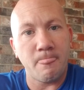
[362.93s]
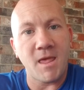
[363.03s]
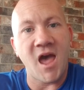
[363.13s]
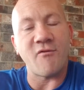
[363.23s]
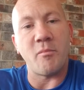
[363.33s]

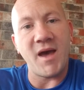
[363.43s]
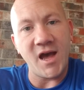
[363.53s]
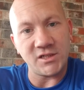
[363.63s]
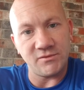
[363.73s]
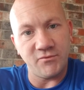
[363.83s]
I have a
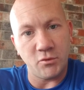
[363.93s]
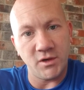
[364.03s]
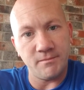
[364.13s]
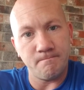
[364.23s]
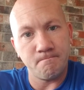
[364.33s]
passion for
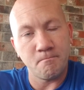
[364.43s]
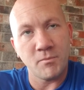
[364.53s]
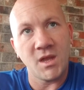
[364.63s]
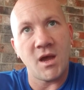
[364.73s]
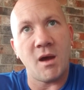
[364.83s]
it.
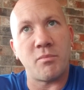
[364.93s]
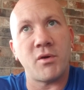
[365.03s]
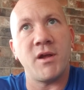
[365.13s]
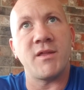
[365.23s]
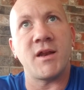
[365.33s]
I
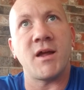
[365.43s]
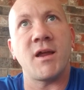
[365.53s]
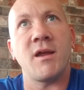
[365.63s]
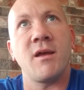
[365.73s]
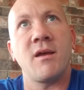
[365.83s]
pray
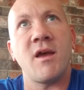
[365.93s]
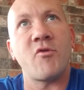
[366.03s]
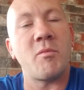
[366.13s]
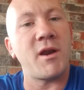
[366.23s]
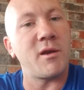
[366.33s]
that
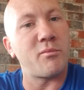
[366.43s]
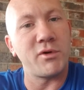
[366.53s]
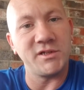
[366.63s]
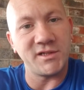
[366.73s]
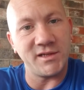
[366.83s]
everybody in
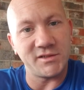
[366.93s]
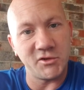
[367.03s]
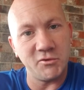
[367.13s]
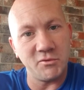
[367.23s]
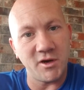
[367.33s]
Precinct
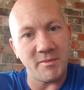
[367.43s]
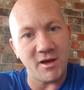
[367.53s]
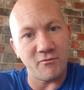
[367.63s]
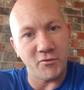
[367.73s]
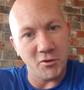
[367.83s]
2 come
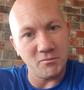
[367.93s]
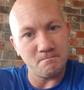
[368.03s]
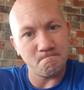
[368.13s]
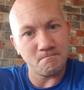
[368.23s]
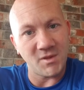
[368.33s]
out and
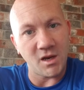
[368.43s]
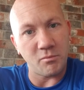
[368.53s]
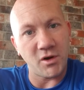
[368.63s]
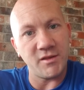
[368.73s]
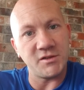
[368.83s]
vote. And I
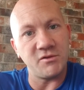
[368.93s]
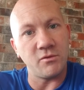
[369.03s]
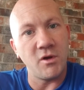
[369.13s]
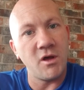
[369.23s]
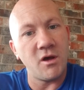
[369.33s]
pray that
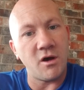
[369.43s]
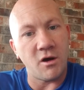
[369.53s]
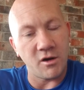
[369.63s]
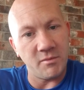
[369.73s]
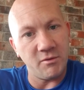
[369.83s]
you
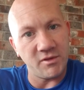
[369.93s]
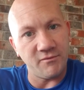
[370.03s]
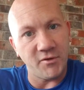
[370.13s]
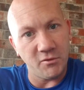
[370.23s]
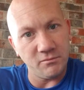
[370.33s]
honor me with a
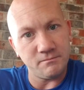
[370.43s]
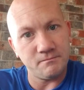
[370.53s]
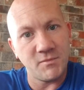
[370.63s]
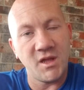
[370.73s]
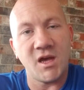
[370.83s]
vote.
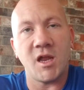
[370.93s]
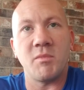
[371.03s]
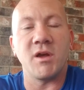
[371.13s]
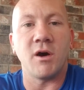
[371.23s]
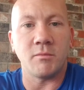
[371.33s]
I'd
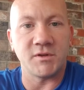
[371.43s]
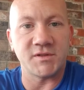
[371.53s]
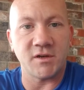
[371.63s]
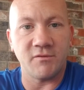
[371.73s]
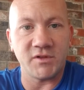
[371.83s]
be humbled to
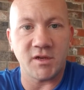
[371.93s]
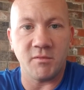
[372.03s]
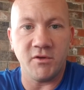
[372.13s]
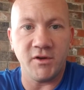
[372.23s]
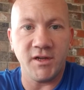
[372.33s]
serve this
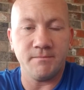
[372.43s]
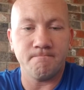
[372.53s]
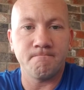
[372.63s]
community.